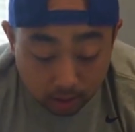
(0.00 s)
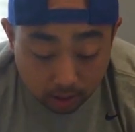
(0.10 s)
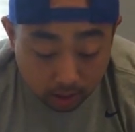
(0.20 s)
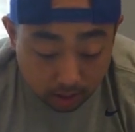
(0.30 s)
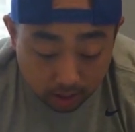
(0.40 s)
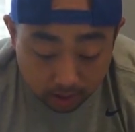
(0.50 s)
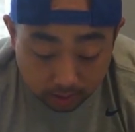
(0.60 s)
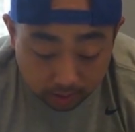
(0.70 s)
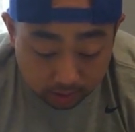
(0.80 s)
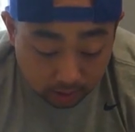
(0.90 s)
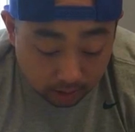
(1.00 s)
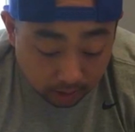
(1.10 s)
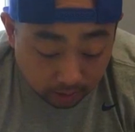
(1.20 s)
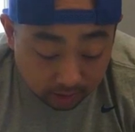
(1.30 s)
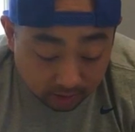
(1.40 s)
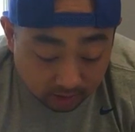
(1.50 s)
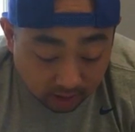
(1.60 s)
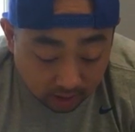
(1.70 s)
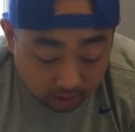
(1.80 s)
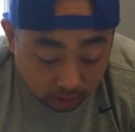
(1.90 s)
is this
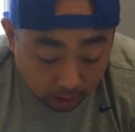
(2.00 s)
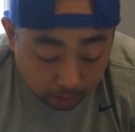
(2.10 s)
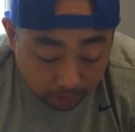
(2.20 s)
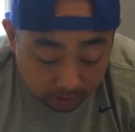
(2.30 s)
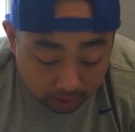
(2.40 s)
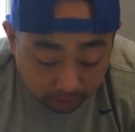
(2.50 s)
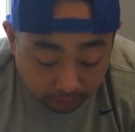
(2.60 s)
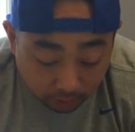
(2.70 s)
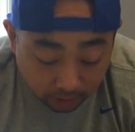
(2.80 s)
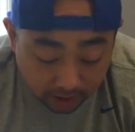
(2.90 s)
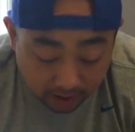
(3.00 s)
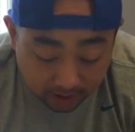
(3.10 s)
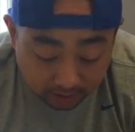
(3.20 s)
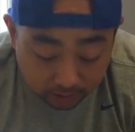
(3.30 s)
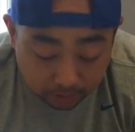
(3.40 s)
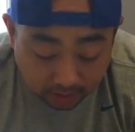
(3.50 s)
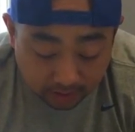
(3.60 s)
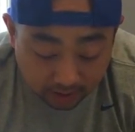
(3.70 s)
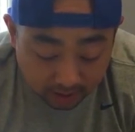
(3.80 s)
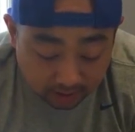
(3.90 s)
custom 8x10 photo has been
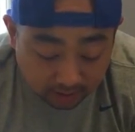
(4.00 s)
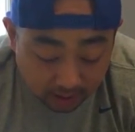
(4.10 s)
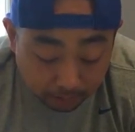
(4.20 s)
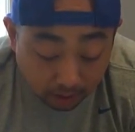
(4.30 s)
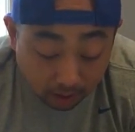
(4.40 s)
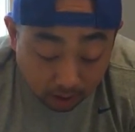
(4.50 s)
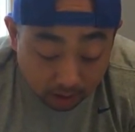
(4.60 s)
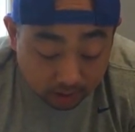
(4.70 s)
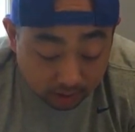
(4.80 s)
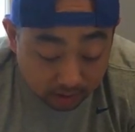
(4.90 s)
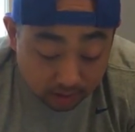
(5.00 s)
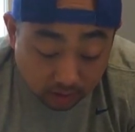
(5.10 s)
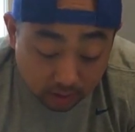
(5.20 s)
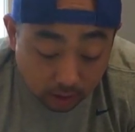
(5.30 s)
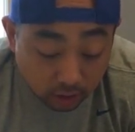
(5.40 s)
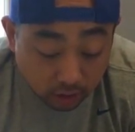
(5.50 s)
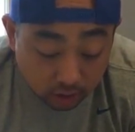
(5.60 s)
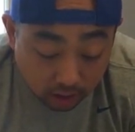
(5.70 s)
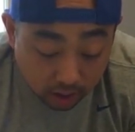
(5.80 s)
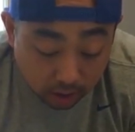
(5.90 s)
hand signed by Austin St.
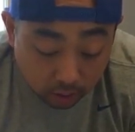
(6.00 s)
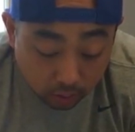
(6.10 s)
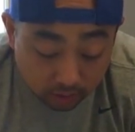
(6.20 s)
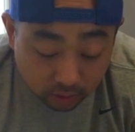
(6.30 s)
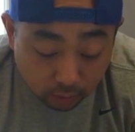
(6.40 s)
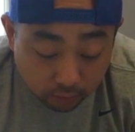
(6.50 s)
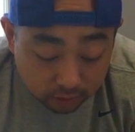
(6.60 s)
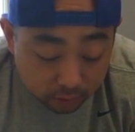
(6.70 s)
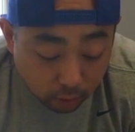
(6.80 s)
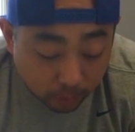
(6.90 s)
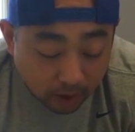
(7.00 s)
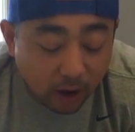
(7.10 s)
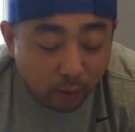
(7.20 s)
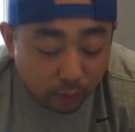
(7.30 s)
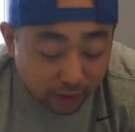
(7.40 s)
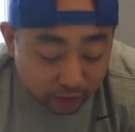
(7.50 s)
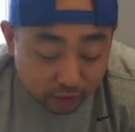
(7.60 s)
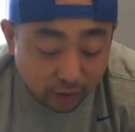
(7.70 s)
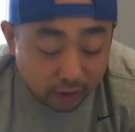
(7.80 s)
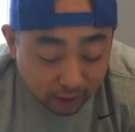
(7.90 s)
John, who was original Power
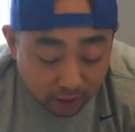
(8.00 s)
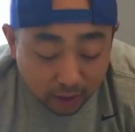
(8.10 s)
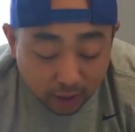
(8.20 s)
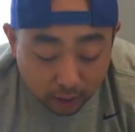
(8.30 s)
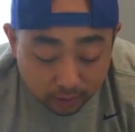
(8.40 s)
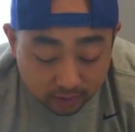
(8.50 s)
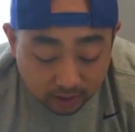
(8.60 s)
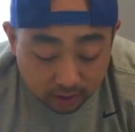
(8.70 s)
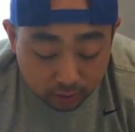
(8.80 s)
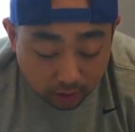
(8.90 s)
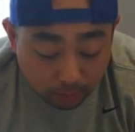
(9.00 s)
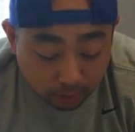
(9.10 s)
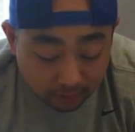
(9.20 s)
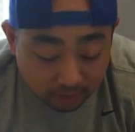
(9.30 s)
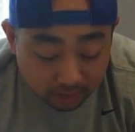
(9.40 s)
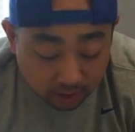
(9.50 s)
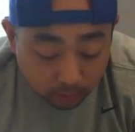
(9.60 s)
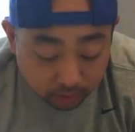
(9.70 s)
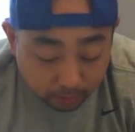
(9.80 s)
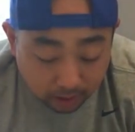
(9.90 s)
Ranger. It was signed during a private signing with a
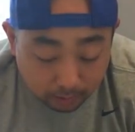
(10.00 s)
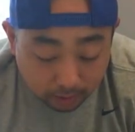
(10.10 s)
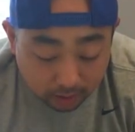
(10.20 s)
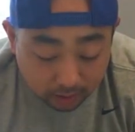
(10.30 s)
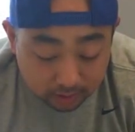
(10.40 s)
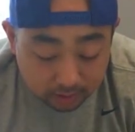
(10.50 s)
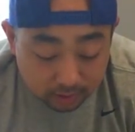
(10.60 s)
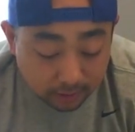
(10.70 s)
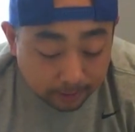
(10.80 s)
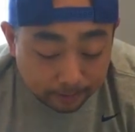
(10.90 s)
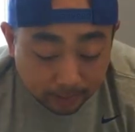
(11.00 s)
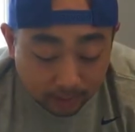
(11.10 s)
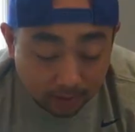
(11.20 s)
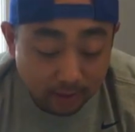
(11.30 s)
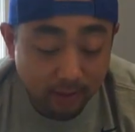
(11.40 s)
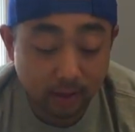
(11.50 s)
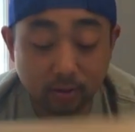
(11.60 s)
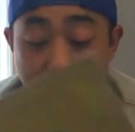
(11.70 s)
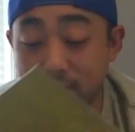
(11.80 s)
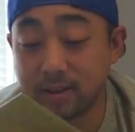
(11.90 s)
Bam Box. That's
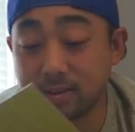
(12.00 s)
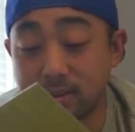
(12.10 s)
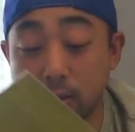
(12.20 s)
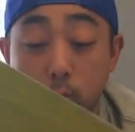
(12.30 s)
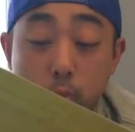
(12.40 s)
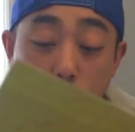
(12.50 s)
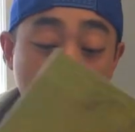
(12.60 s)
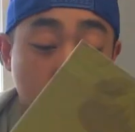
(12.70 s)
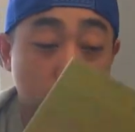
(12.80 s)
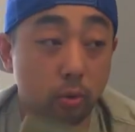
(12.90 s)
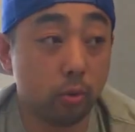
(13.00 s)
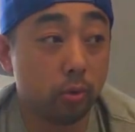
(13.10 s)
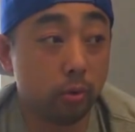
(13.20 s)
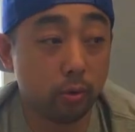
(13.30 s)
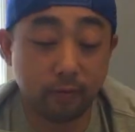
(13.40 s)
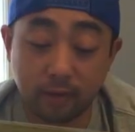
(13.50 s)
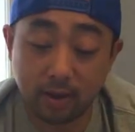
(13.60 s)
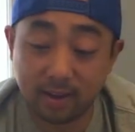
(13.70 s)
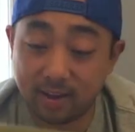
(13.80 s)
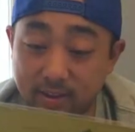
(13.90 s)
crazy. Ooh,
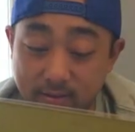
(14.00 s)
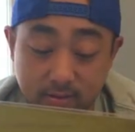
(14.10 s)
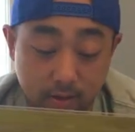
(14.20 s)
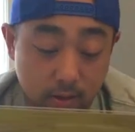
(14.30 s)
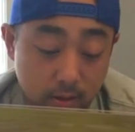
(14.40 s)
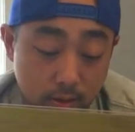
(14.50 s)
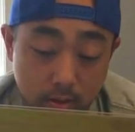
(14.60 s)
fancy.